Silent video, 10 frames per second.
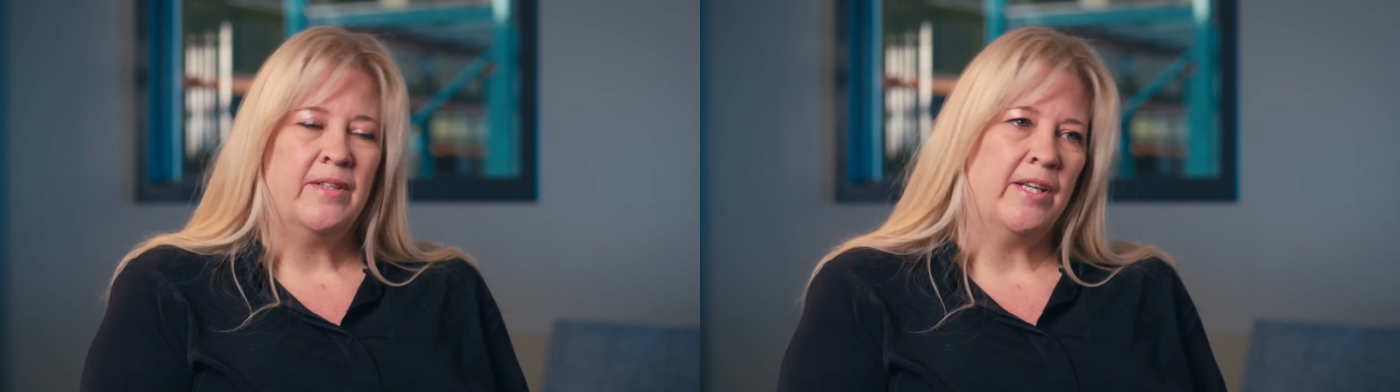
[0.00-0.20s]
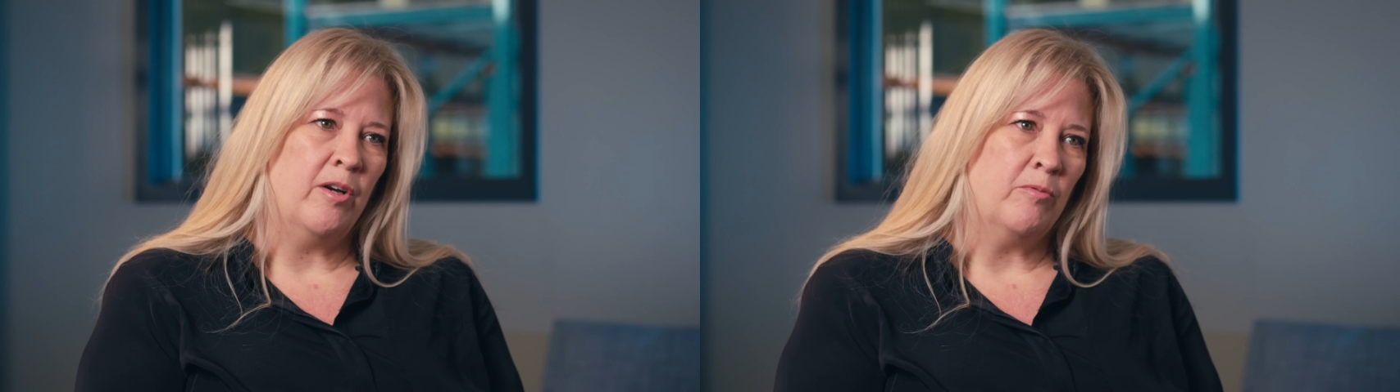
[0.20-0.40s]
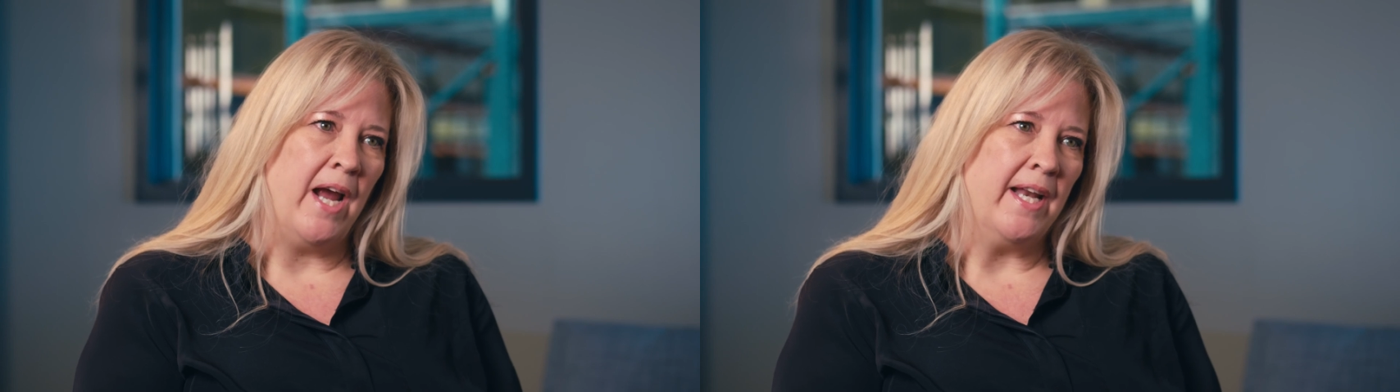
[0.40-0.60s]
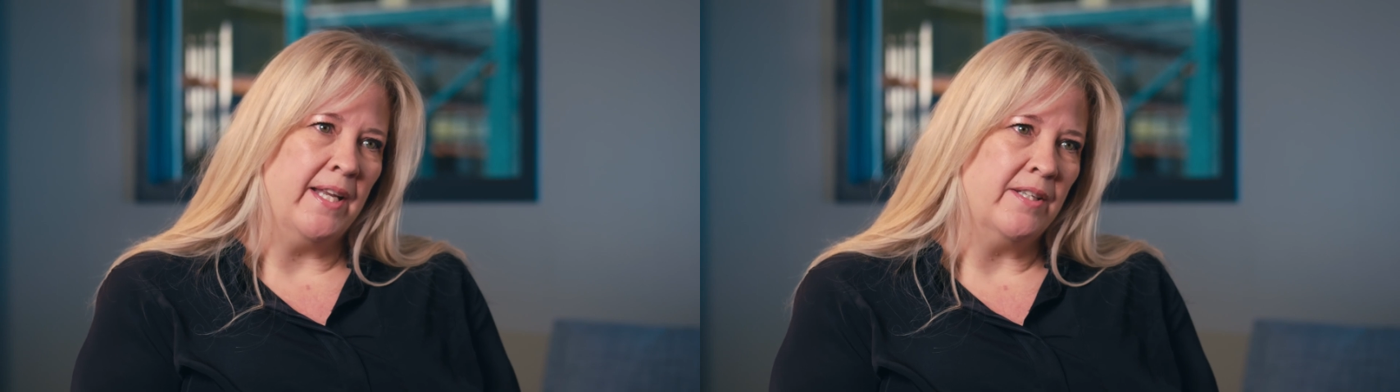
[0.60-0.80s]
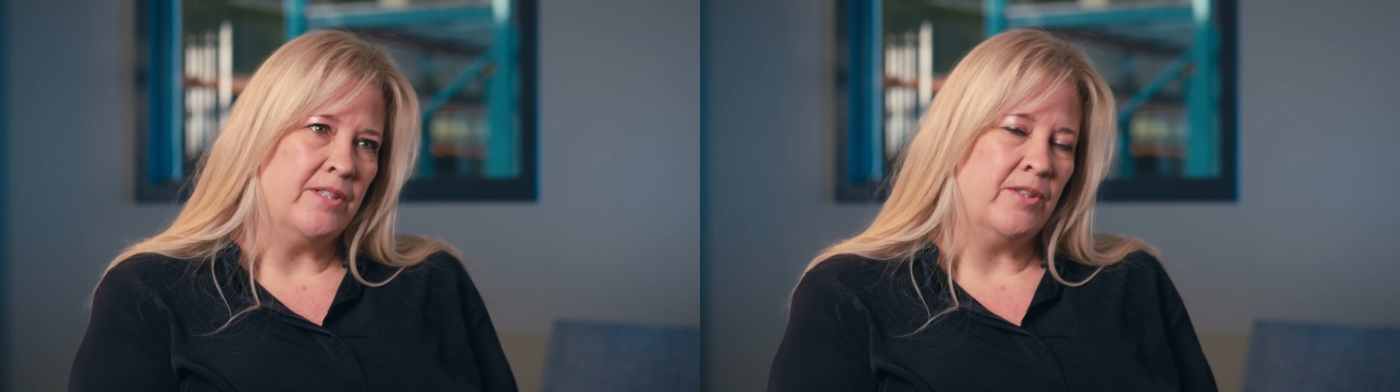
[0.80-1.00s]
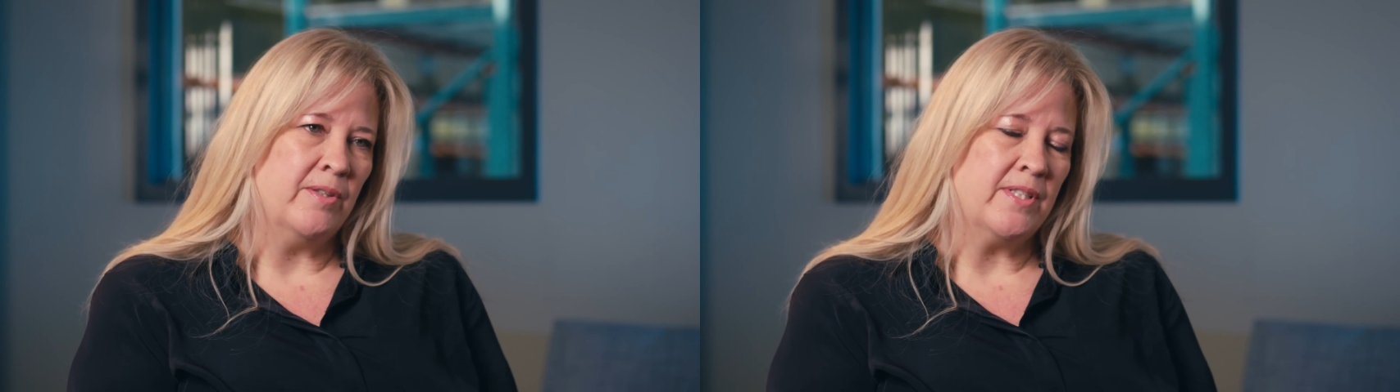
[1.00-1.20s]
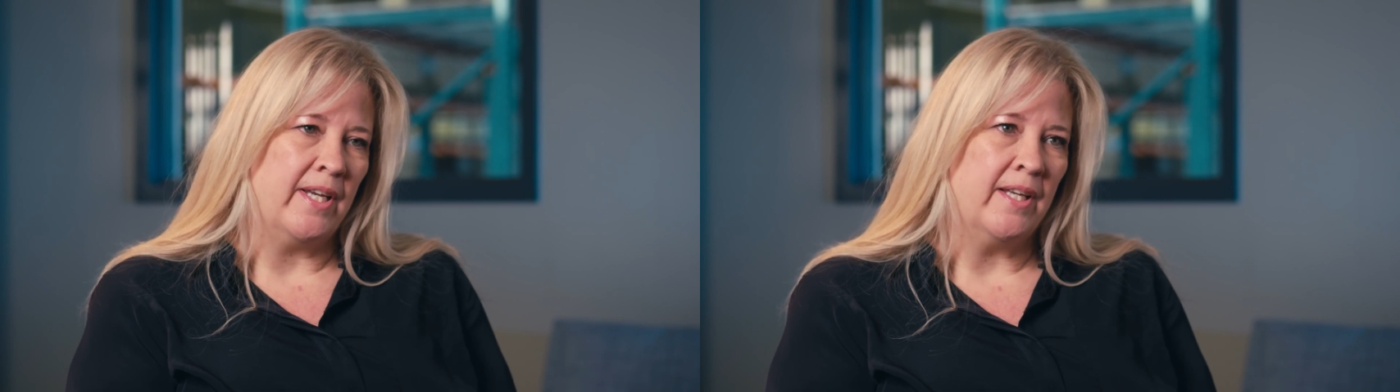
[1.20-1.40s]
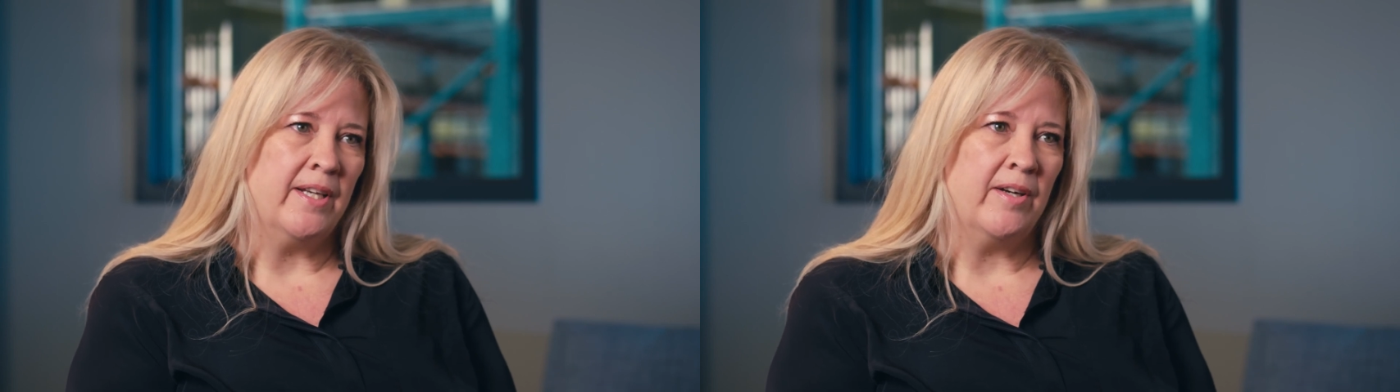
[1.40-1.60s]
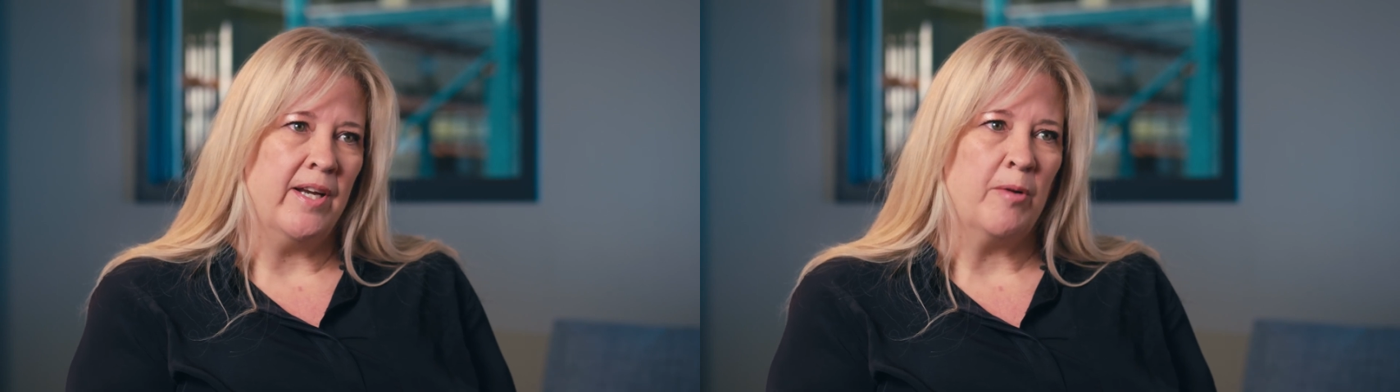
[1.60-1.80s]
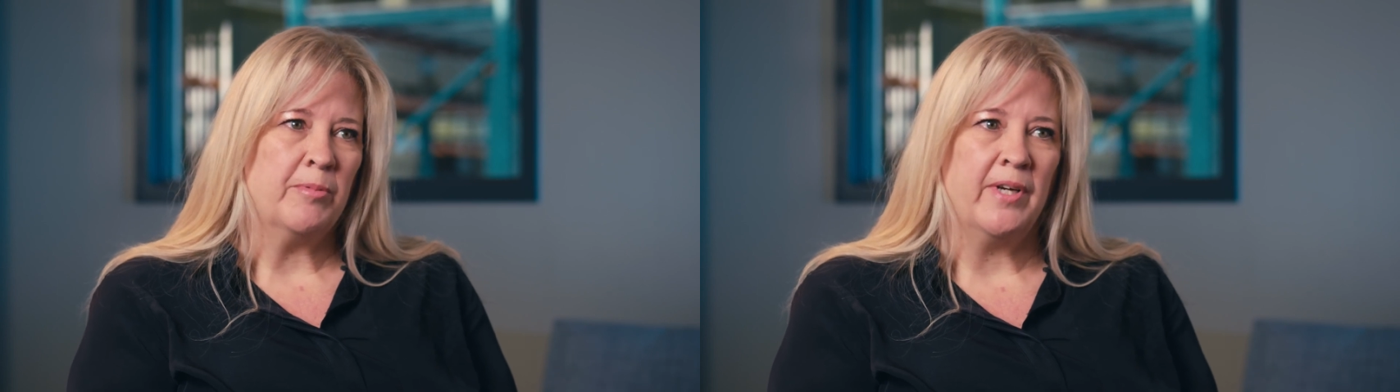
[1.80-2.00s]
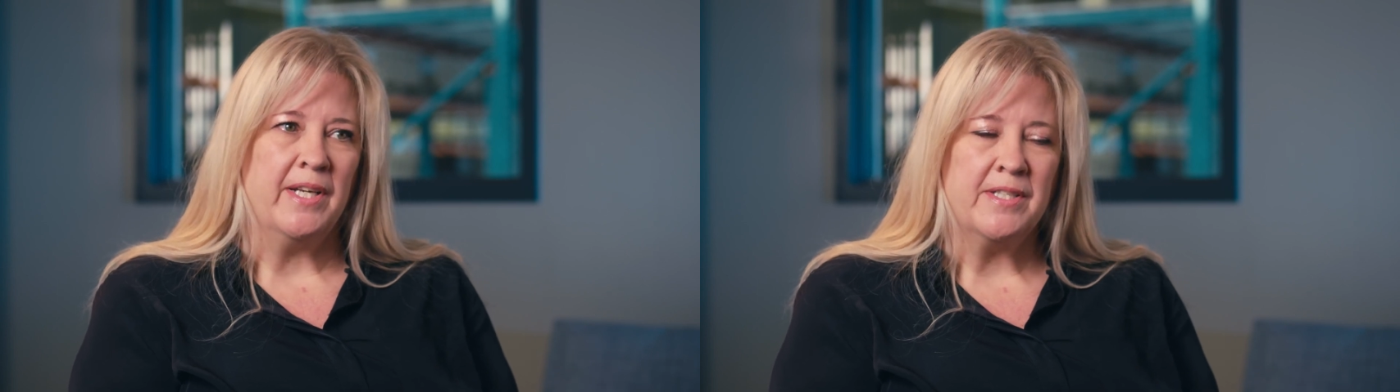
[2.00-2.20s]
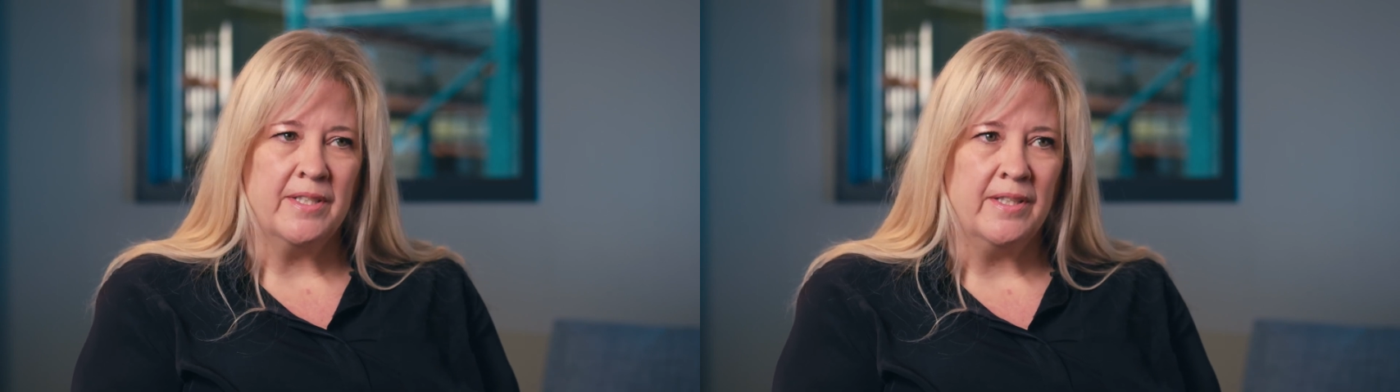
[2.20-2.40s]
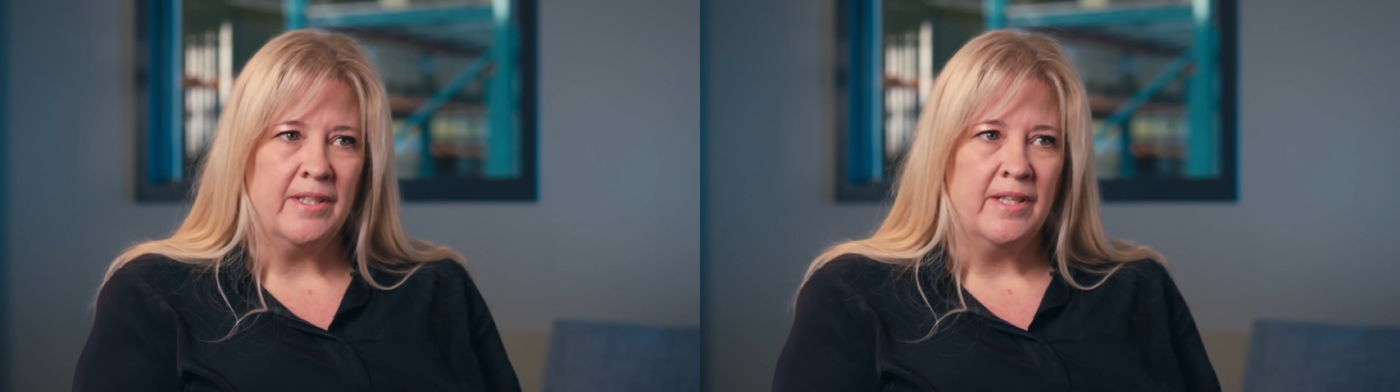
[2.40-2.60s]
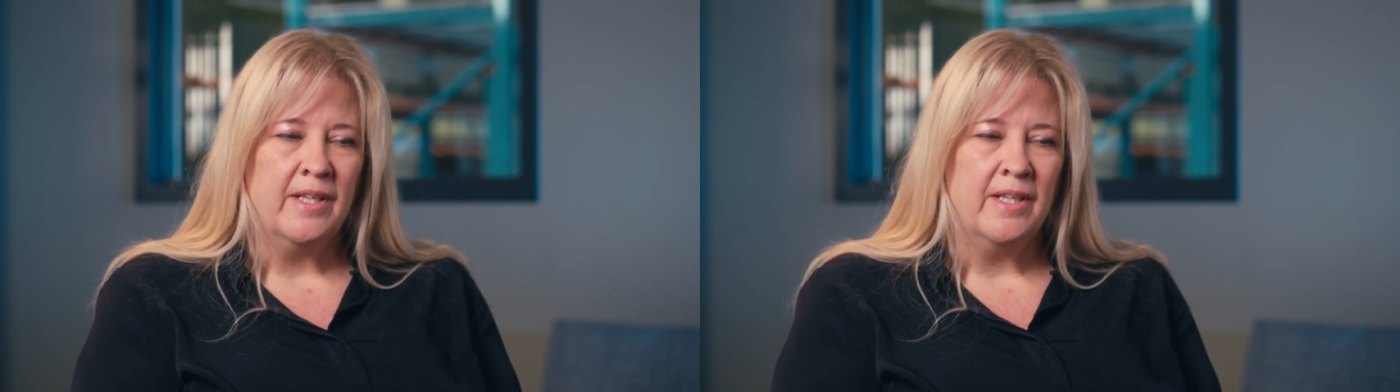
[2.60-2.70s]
They go right into a secondary operation